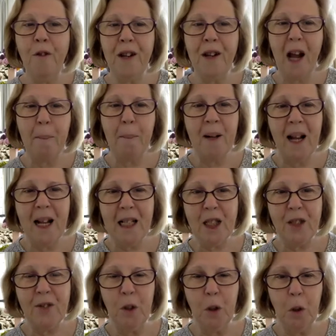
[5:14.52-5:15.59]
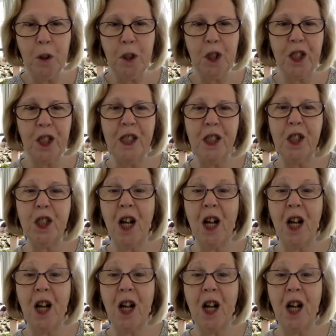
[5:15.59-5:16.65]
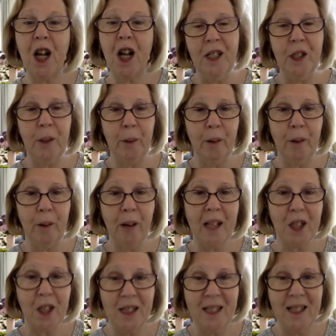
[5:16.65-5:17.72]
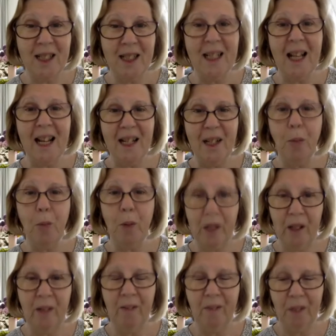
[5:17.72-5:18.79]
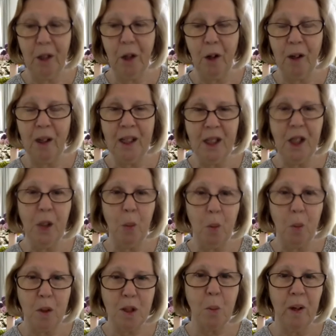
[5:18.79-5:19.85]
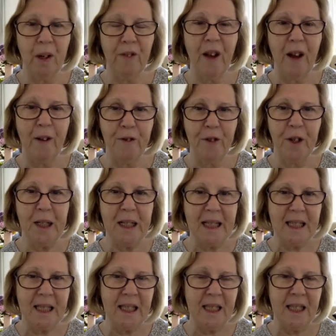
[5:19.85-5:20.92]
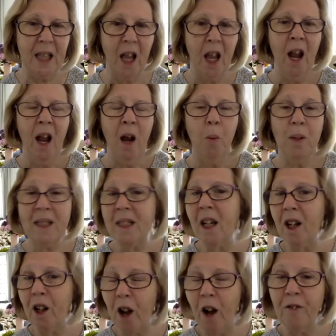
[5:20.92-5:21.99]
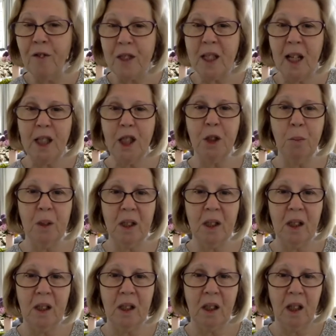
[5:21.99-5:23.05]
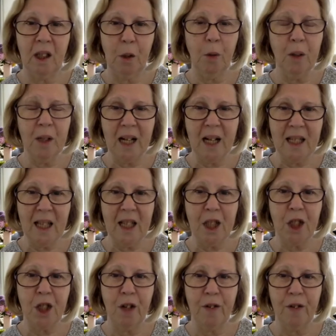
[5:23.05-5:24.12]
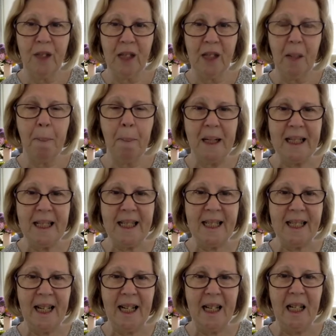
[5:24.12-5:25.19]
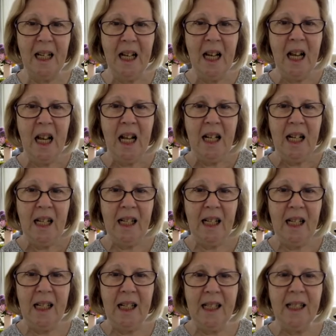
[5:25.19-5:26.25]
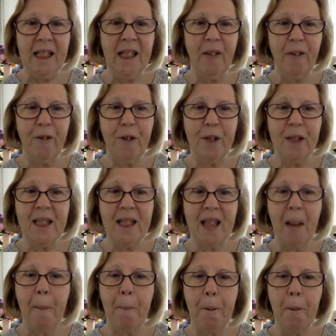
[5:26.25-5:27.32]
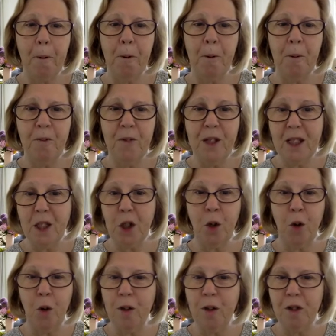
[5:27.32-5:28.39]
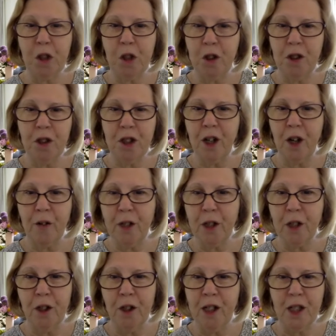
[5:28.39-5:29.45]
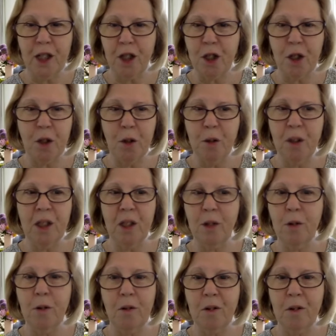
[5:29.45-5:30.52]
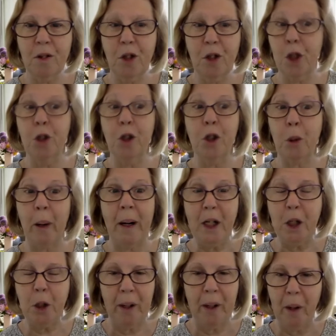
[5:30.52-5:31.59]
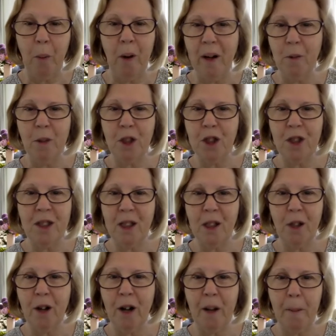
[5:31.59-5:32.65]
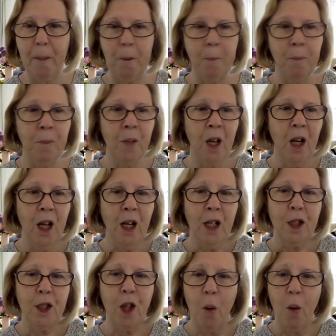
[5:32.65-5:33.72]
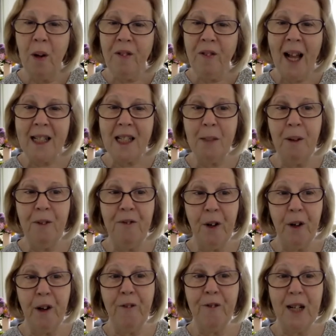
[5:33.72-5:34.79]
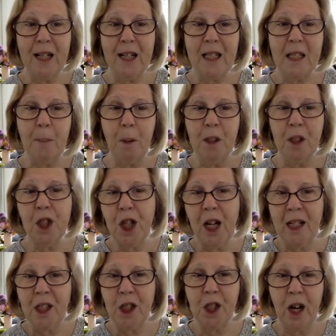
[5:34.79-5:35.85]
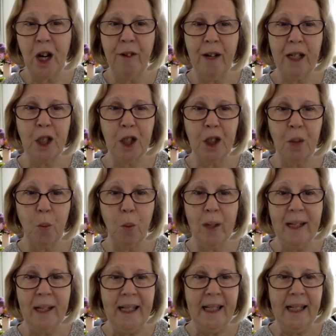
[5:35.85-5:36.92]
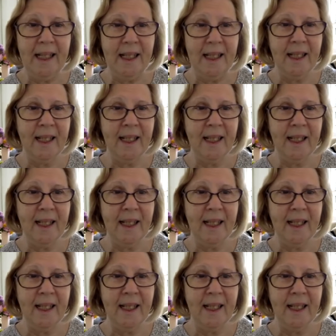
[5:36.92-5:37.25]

our plans for launching in China and India were actually delayed, and India was one of our focuses. We're still in conversation with an organisation over there, but in India, for example, there's talk of students not returning to school till June 2021, which is incredible. So we've had to be very flexible and change direction when needed.